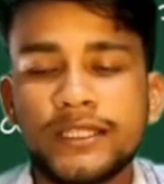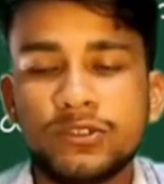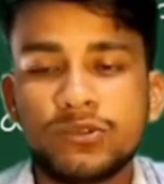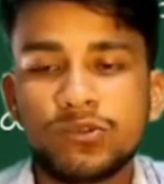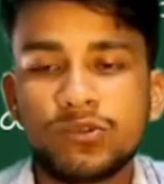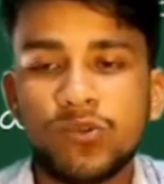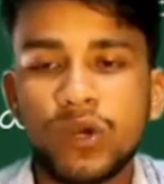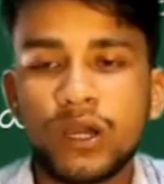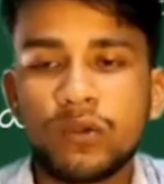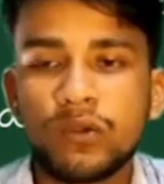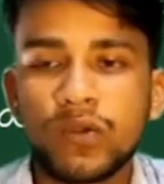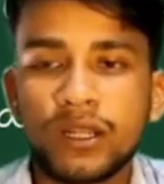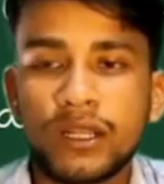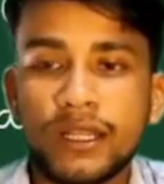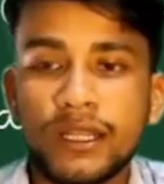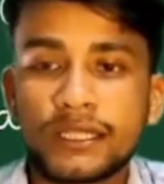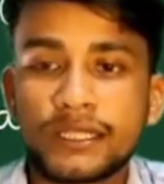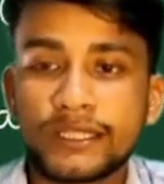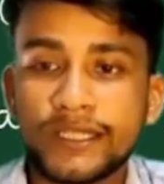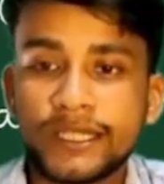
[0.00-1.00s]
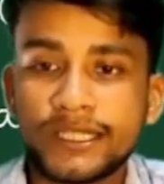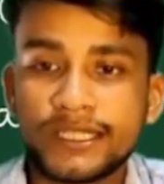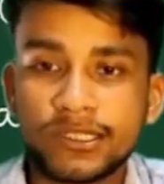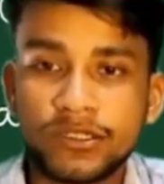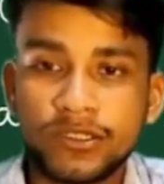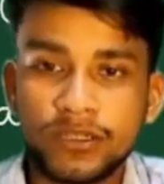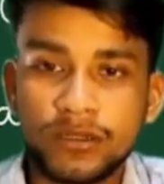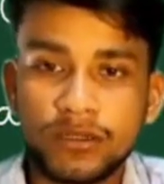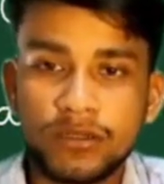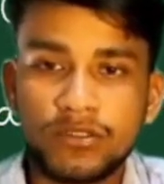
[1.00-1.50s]
y1 dash
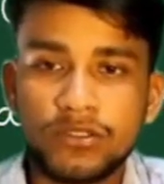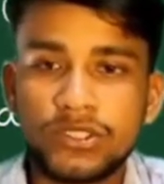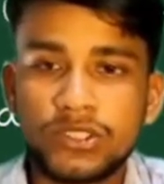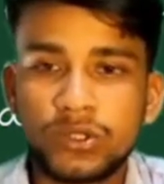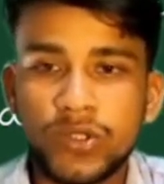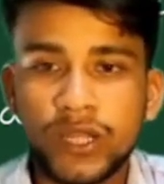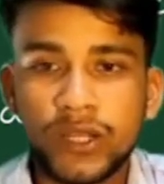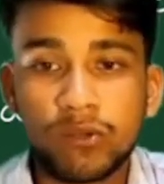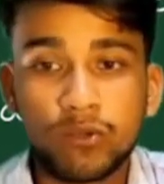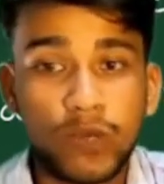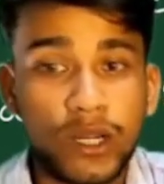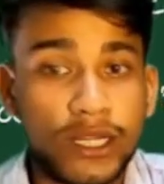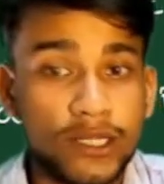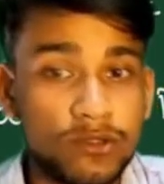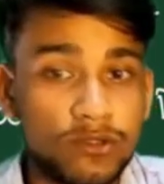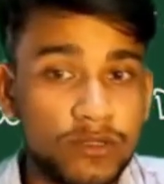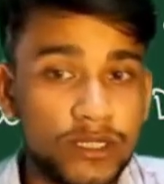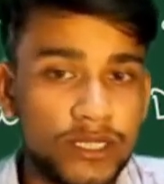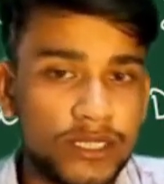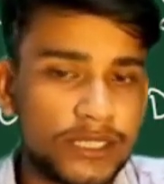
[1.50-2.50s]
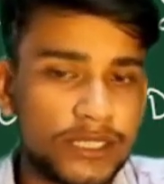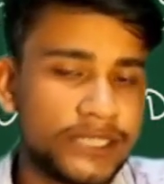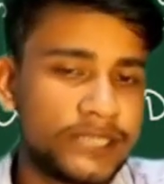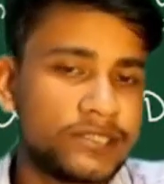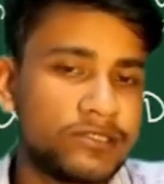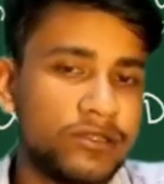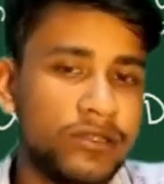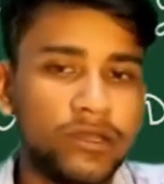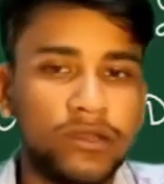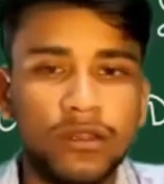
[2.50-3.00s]
x0 equal to 0 and y2 dash
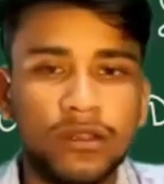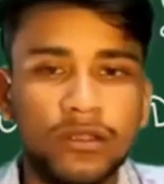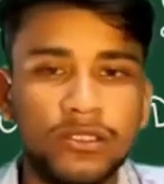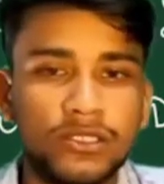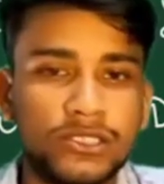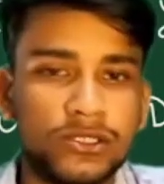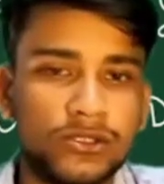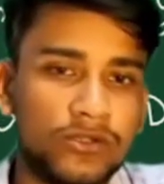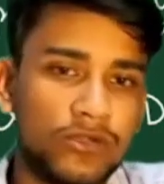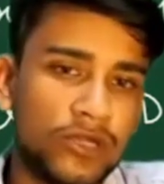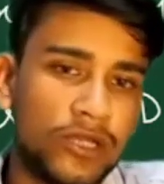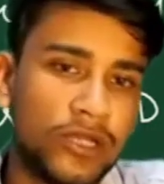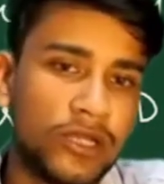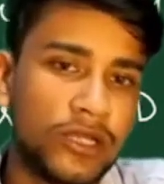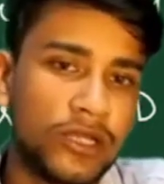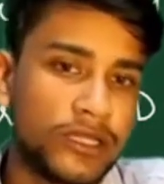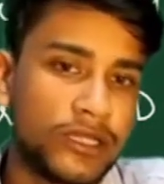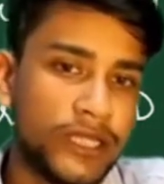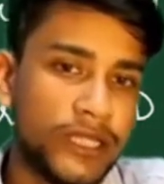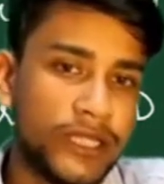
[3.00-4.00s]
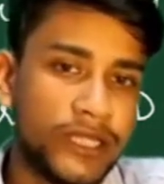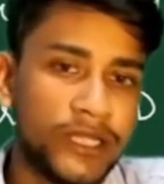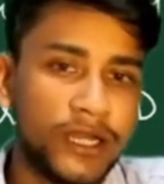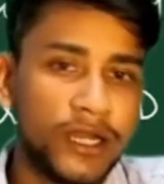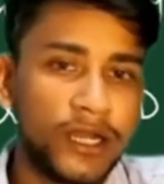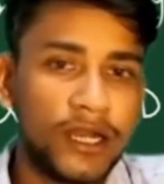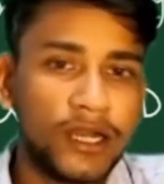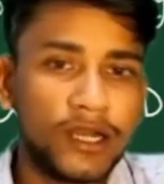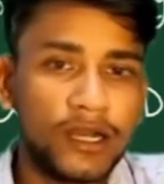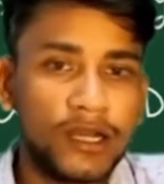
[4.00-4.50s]
x0 equal to 0, then
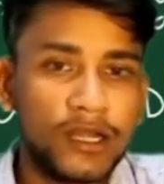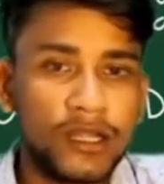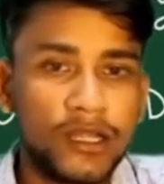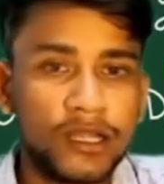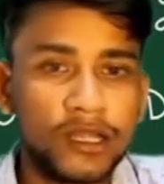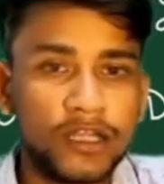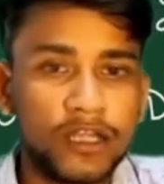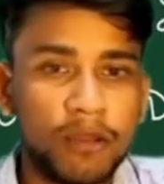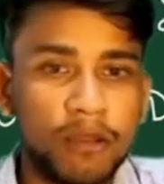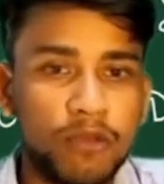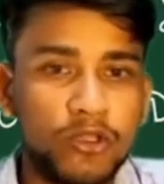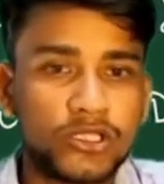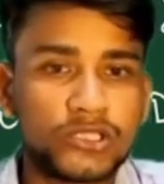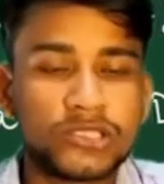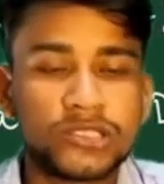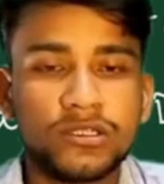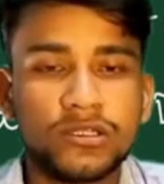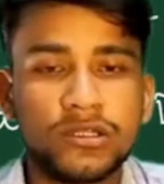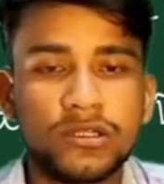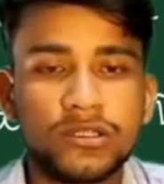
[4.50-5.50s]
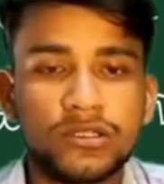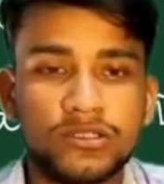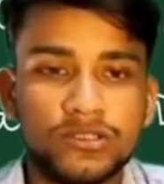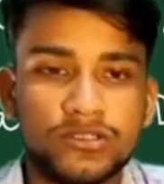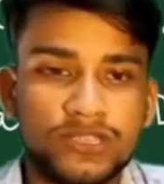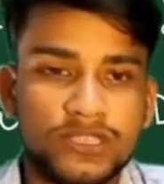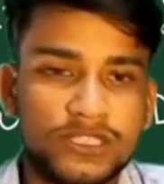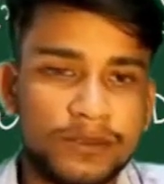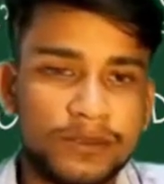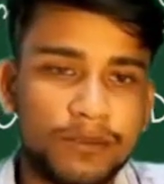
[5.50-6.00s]
wx equal to 0.
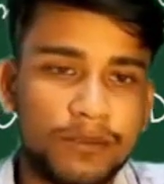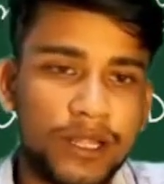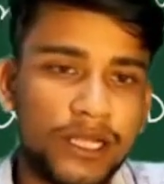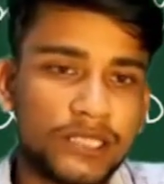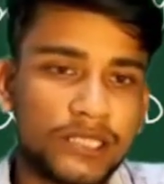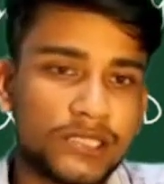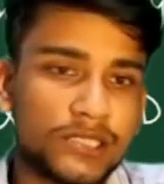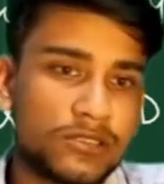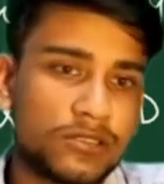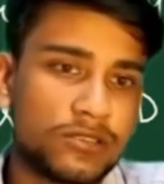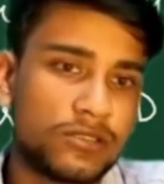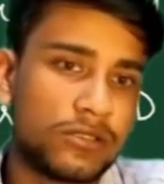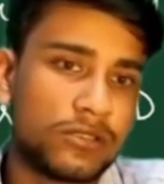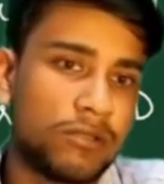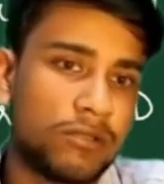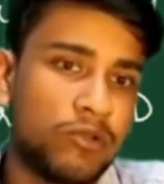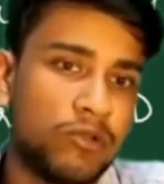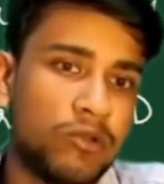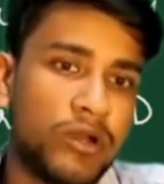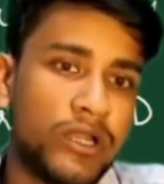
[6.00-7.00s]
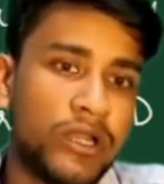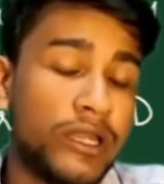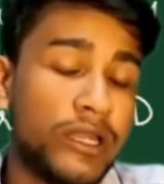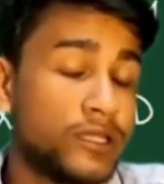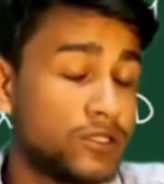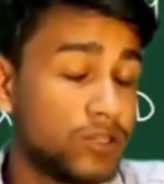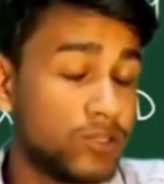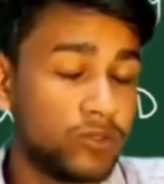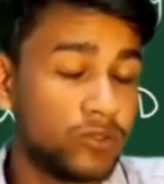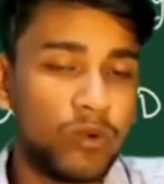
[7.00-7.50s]
This implies
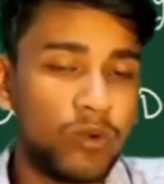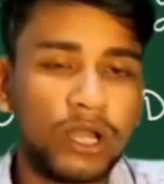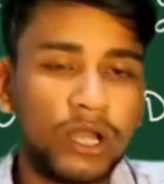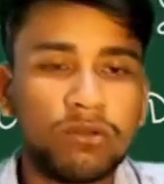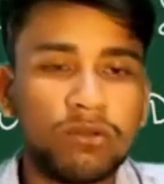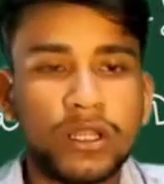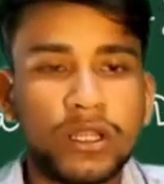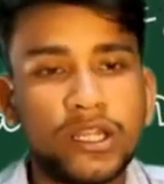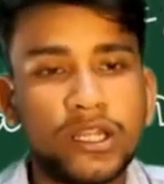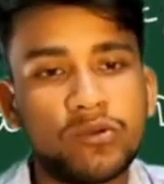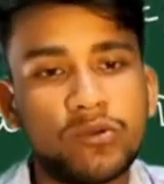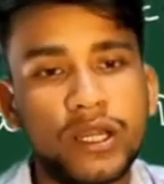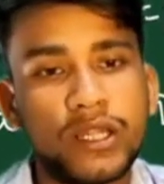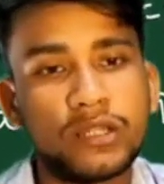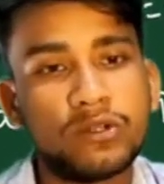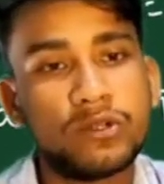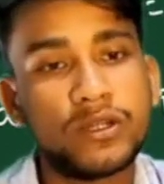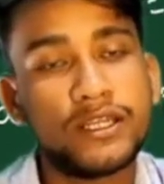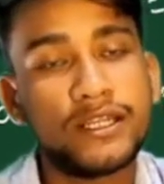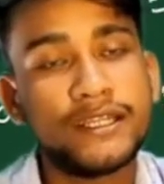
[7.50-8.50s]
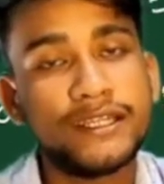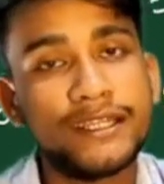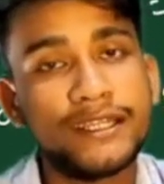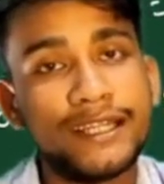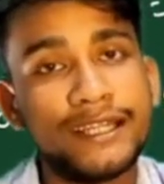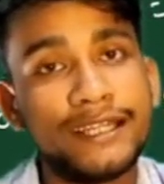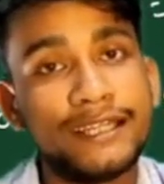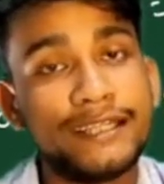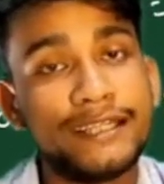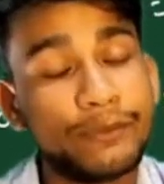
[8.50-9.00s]
y1 and y2 are
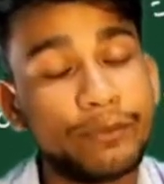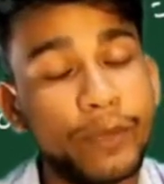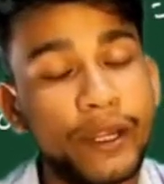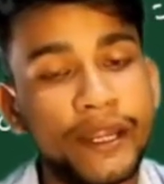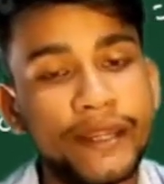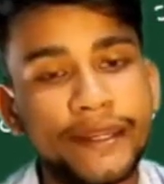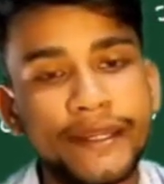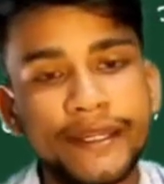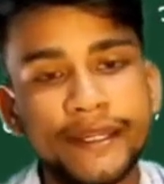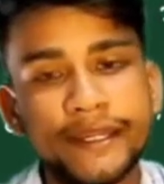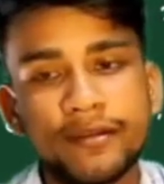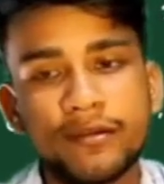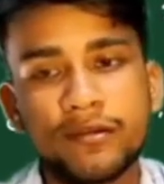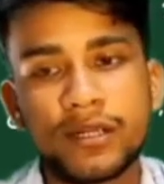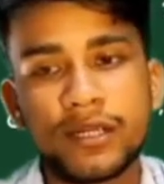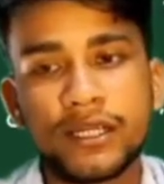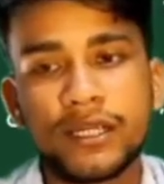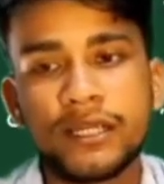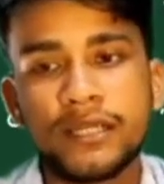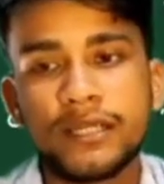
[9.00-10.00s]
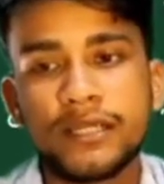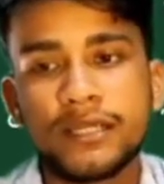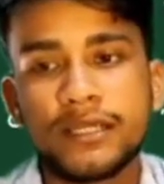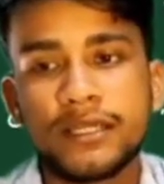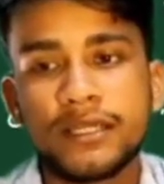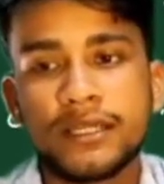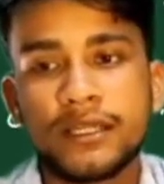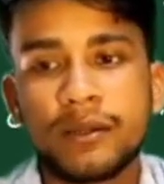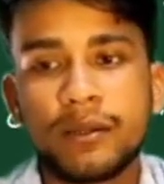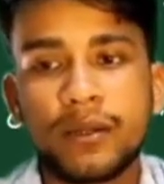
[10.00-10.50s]
linearly dependent. Okay.
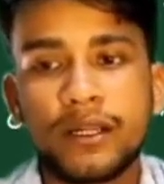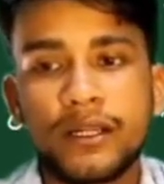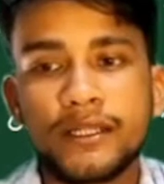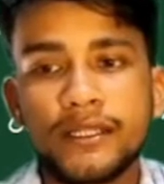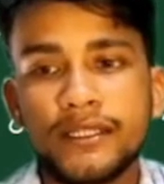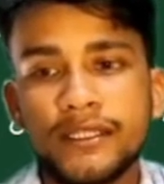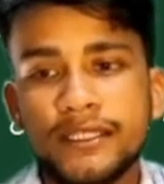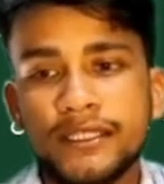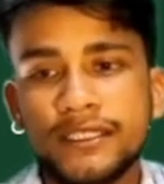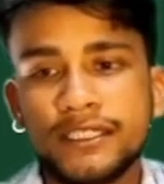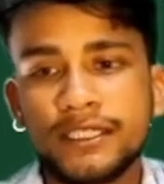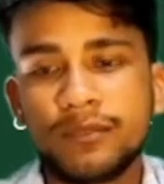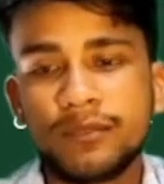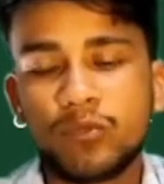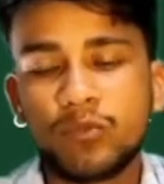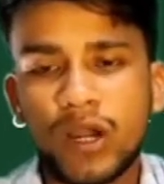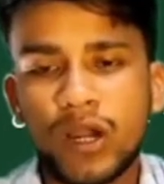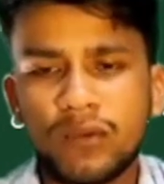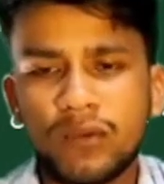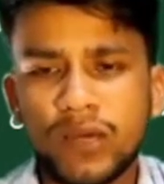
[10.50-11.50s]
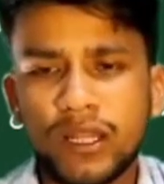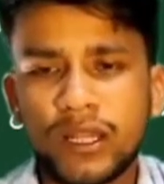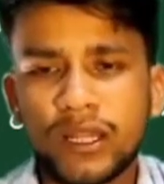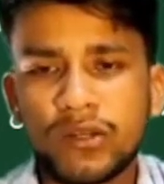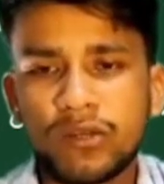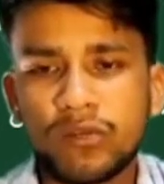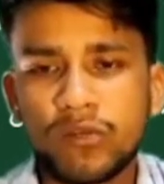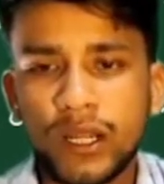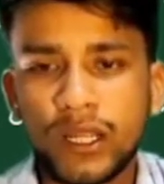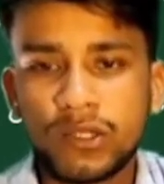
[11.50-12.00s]
Number D is if y1
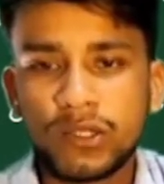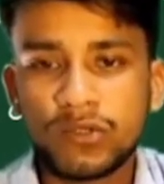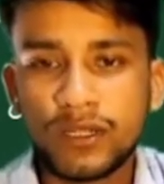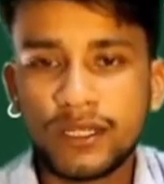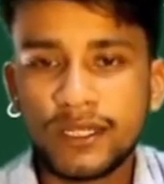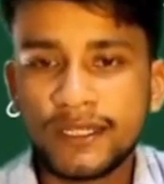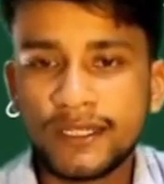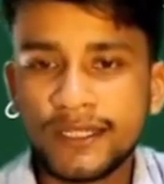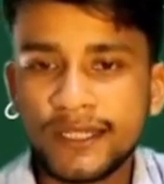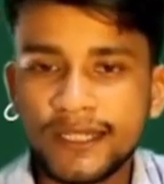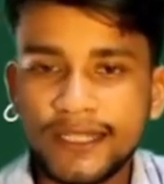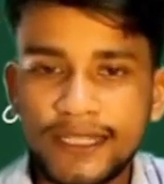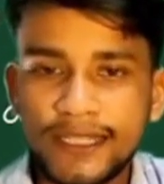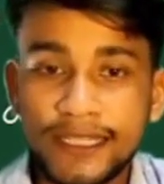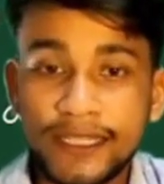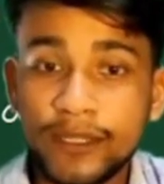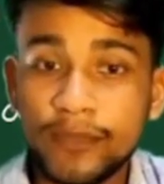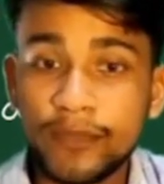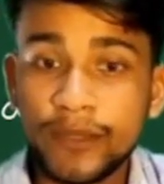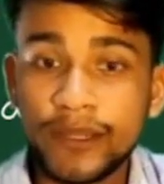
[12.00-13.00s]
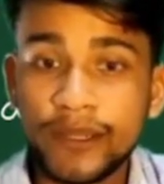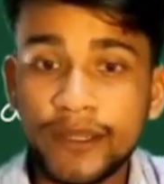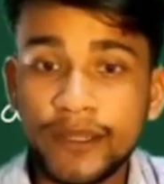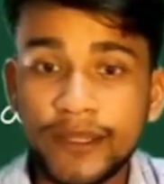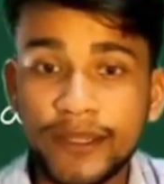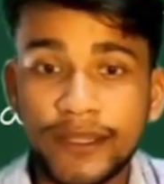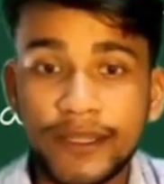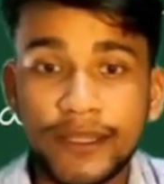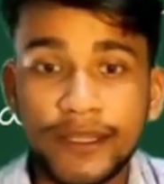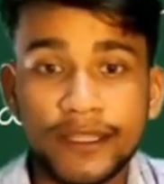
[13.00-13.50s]
and y2 are linearly
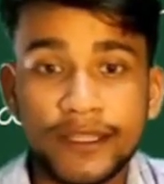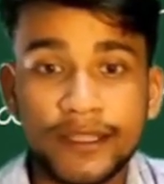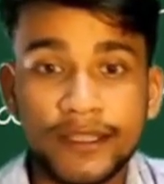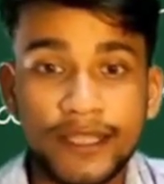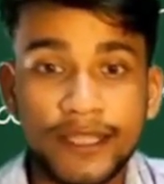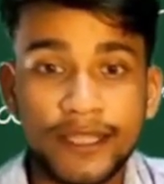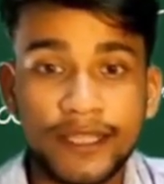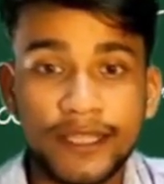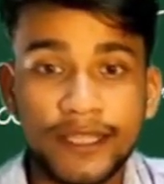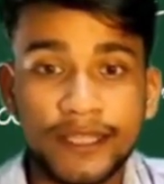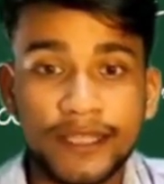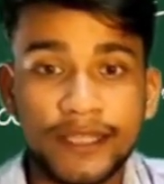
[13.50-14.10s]
independent, then